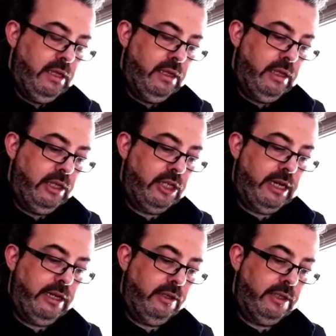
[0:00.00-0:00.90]

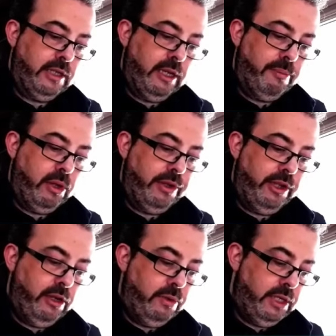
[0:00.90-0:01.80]
entitled
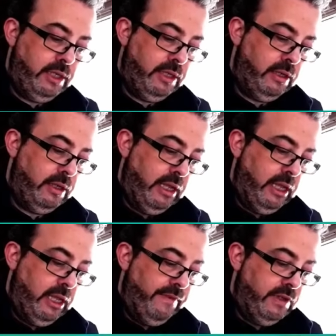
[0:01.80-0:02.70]
Apotheosis
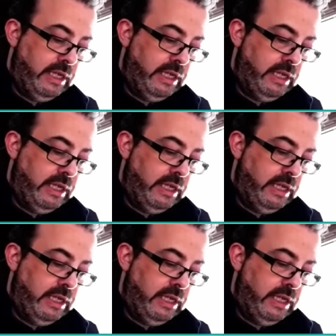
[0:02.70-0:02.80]
for some